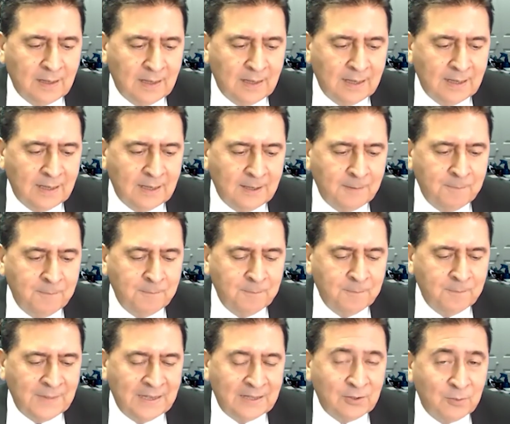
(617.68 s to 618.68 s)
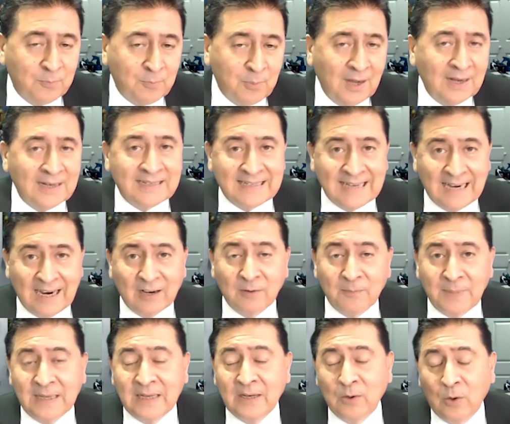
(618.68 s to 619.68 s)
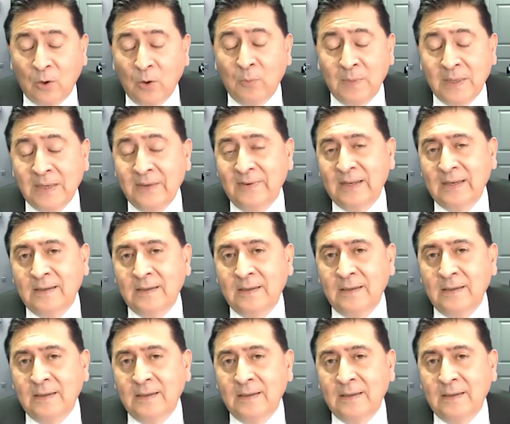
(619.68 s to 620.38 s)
And they're probably tired of being home even.